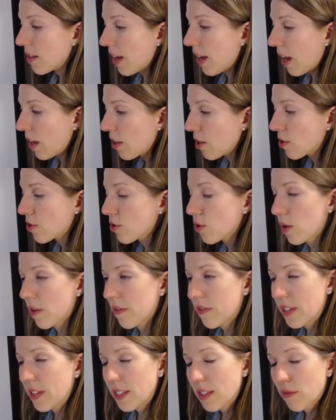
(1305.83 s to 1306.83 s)
Now you sort
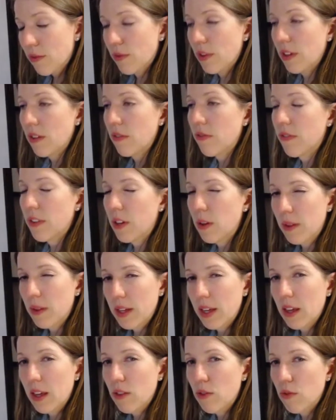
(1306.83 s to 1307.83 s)
of need to refuel
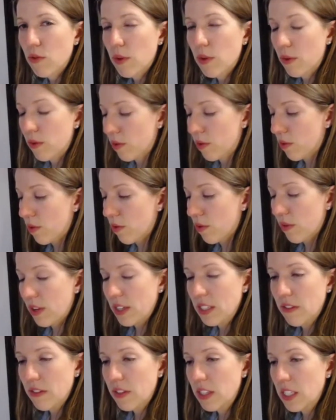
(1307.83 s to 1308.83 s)
and get through the
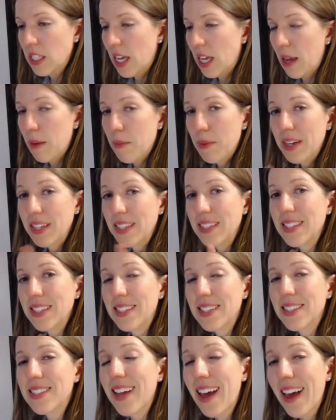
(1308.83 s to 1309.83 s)
rest of the day. But
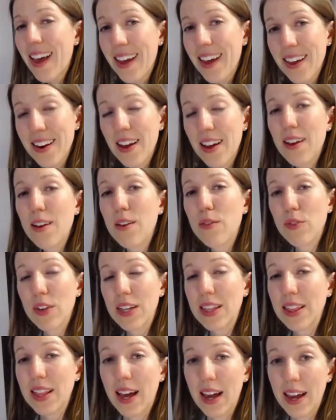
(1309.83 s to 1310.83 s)
instead of
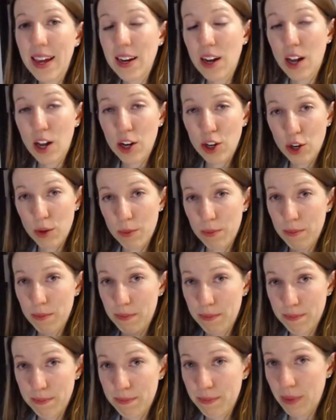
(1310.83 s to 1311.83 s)
relying on your
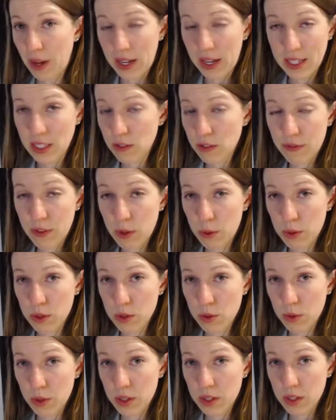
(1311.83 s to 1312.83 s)
body's fuel
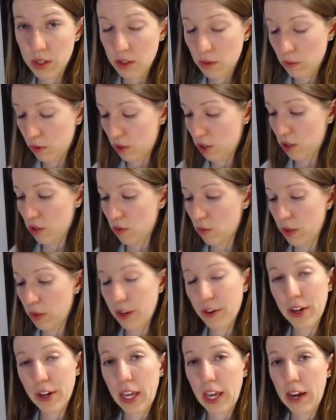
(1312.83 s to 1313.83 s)
sources, which is
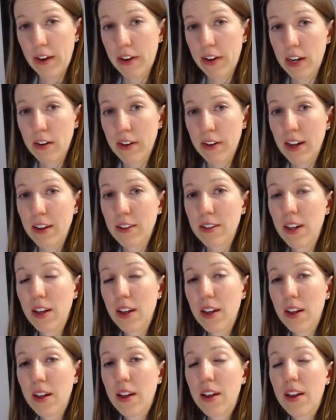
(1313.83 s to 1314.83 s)
what you're carrying around,
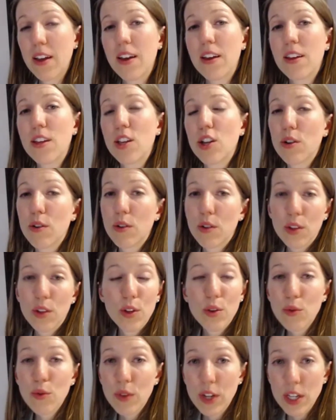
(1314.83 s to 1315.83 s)

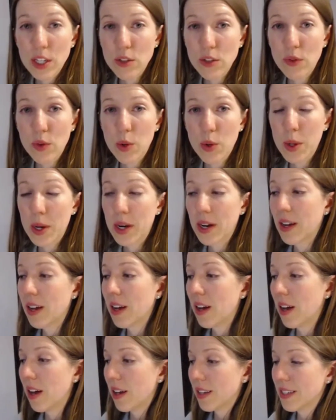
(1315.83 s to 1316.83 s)
you reach for
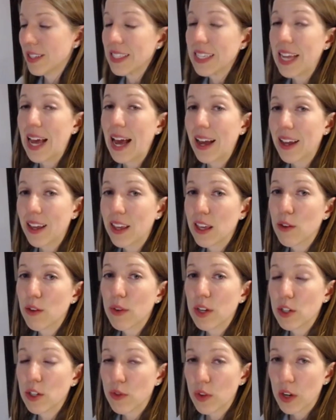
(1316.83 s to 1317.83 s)
a snack. You
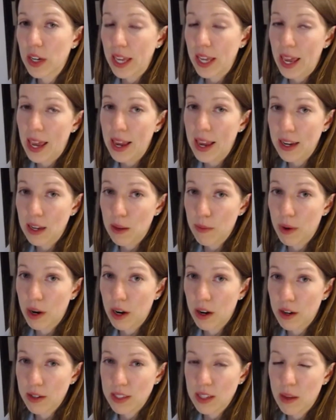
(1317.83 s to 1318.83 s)
reach for a candy
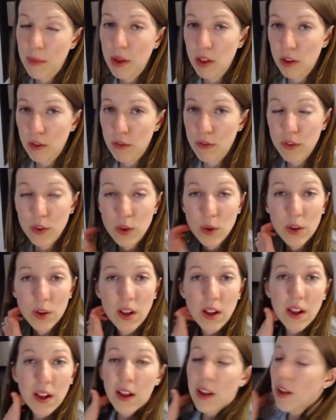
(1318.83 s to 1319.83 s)
bar, some other food,
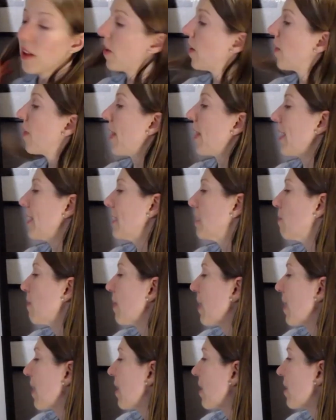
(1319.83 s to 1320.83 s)
and that's
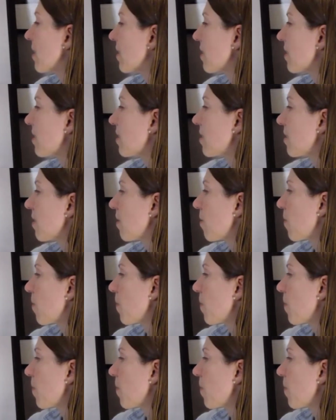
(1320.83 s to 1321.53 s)
because